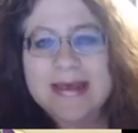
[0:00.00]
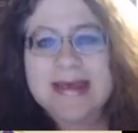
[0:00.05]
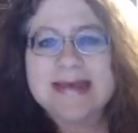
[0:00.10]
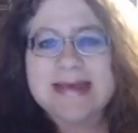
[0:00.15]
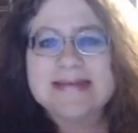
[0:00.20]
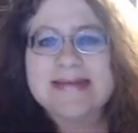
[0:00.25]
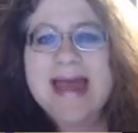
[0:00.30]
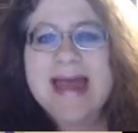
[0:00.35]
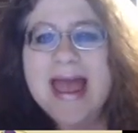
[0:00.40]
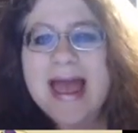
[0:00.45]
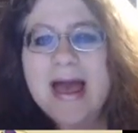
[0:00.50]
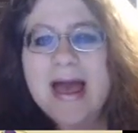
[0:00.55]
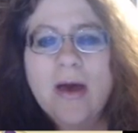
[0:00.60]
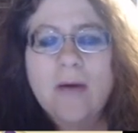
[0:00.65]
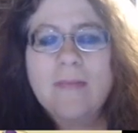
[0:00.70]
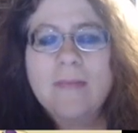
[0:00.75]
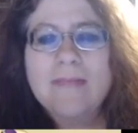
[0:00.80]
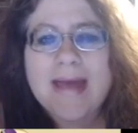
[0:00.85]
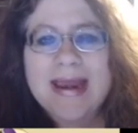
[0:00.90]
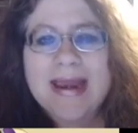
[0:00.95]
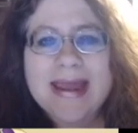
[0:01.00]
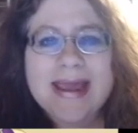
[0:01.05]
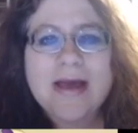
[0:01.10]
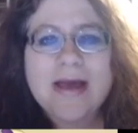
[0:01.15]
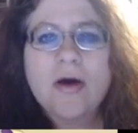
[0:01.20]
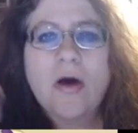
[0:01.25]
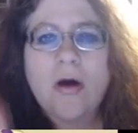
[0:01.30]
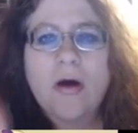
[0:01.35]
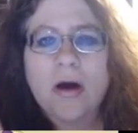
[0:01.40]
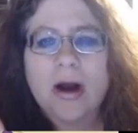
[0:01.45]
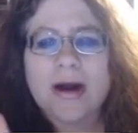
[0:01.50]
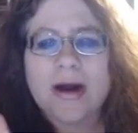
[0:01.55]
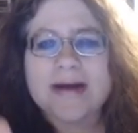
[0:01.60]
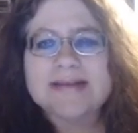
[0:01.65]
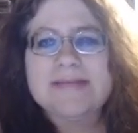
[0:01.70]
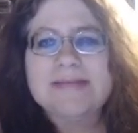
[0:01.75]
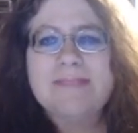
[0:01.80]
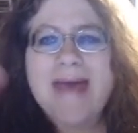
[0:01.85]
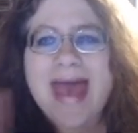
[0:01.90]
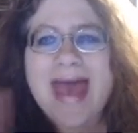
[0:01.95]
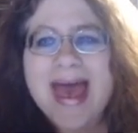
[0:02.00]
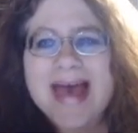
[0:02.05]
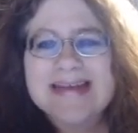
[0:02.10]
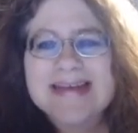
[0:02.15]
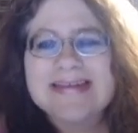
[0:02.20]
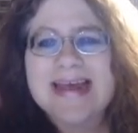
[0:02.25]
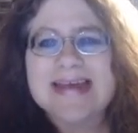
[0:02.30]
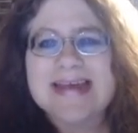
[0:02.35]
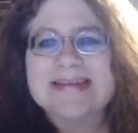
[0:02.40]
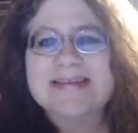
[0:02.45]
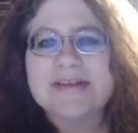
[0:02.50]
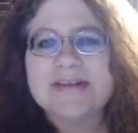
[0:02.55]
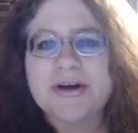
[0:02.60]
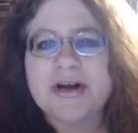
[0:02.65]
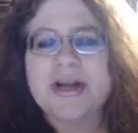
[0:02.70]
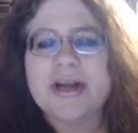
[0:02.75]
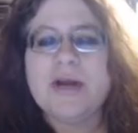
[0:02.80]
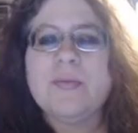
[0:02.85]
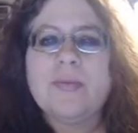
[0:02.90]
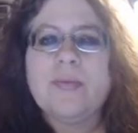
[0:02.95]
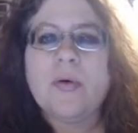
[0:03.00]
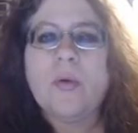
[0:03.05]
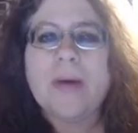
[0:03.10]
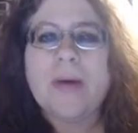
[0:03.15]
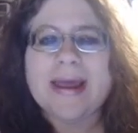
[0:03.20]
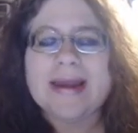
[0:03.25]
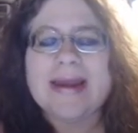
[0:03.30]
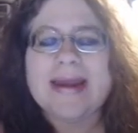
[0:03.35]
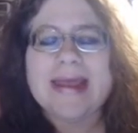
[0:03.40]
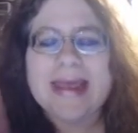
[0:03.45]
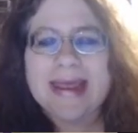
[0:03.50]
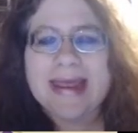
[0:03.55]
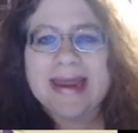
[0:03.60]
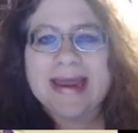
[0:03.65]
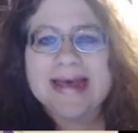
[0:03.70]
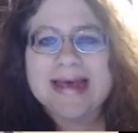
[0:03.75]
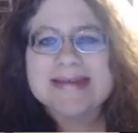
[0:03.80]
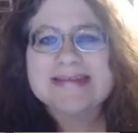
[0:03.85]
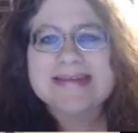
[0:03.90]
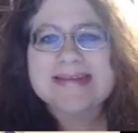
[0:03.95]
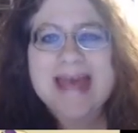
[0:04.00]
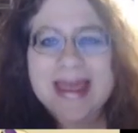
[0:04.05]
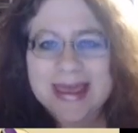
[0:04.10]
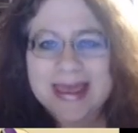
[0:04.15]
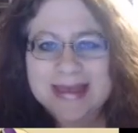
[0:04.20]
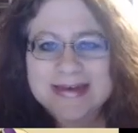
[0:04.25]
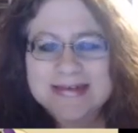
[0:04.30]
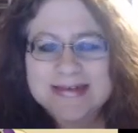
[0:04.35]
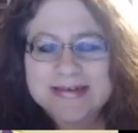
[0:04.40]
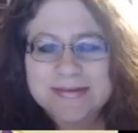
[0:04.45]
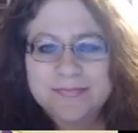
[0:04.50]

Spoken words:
is how many cars pass a certain point in a second.